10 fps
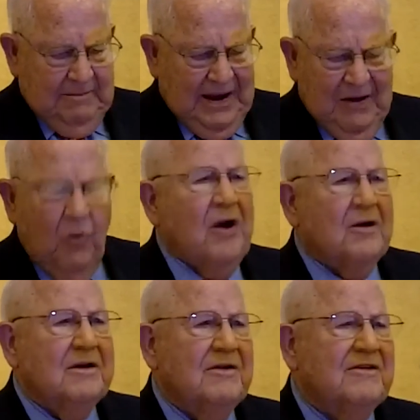My
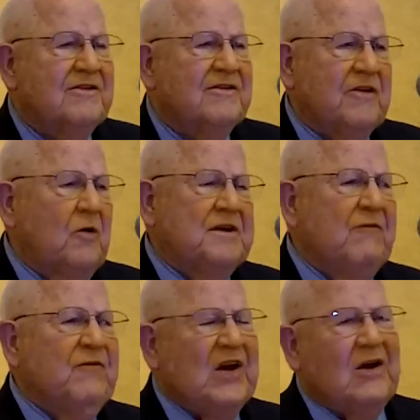work is so
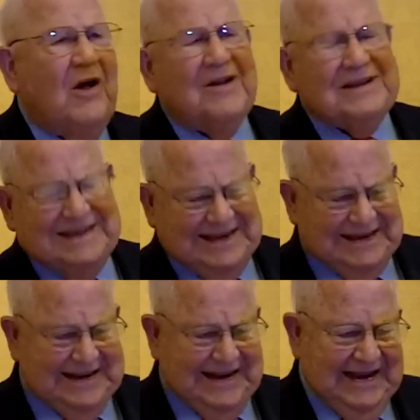difficult,
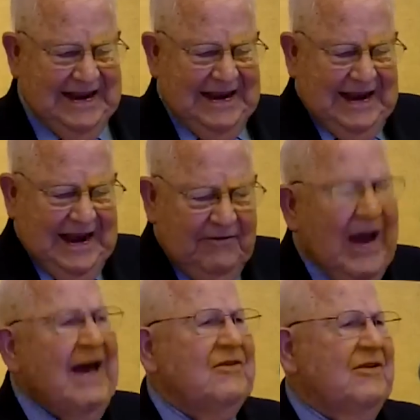and I've
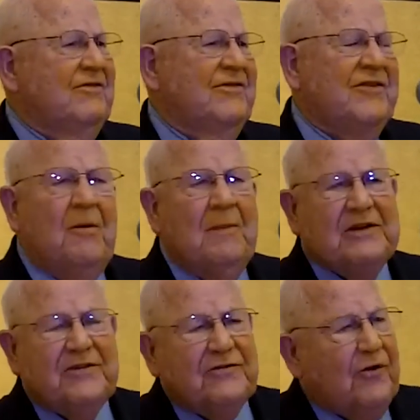had so
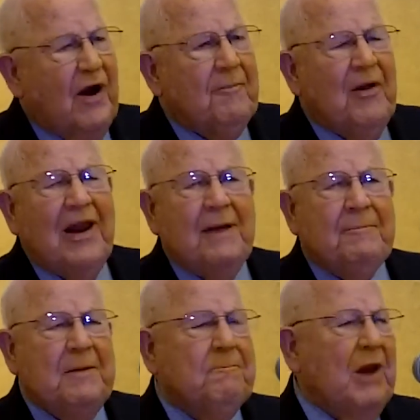much trouble,
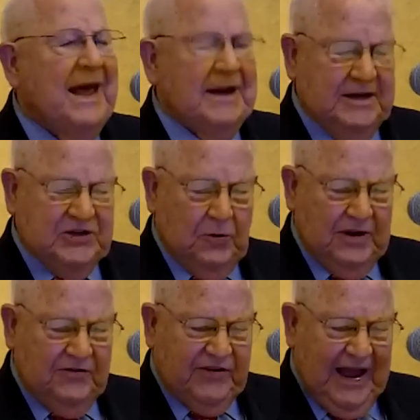I've been planning to
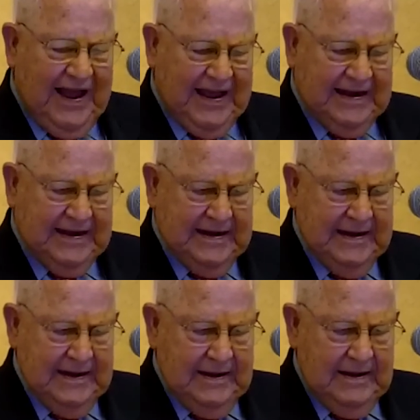resign.
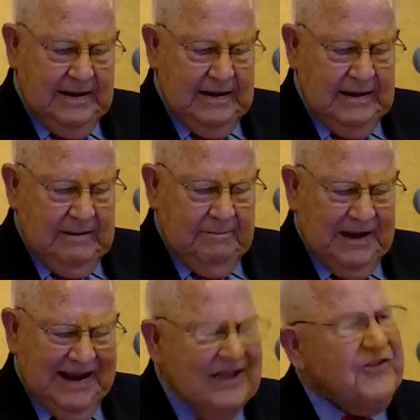
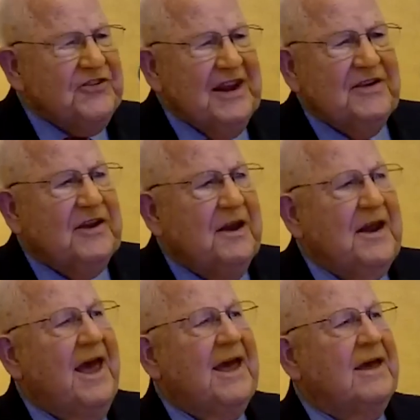But listening
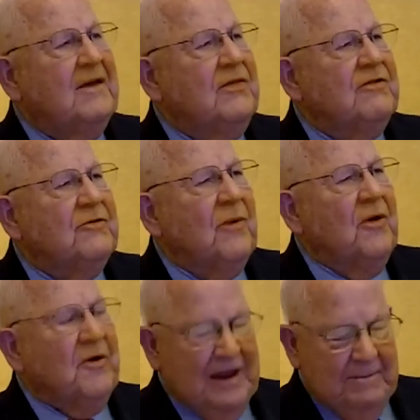today in this
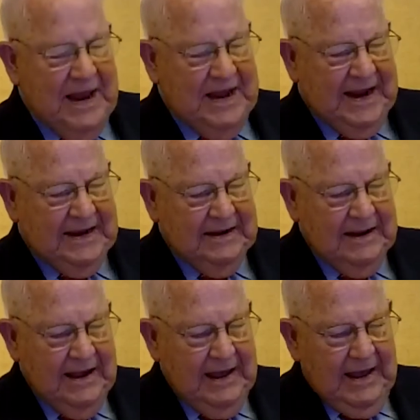Rotary meeting,
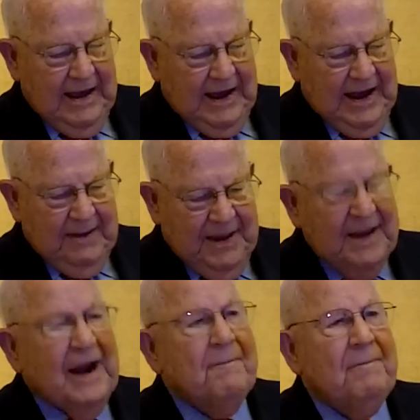I
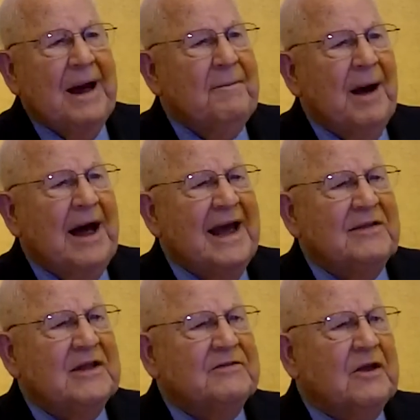made up my
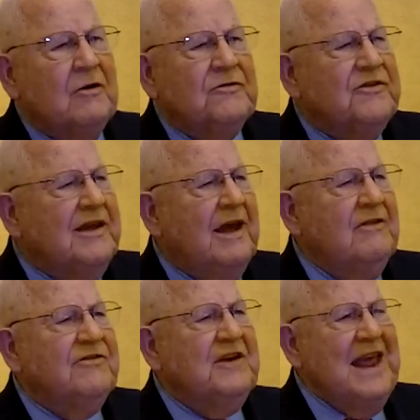mind that those
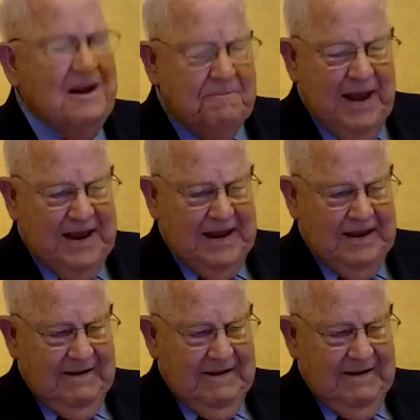kids need me.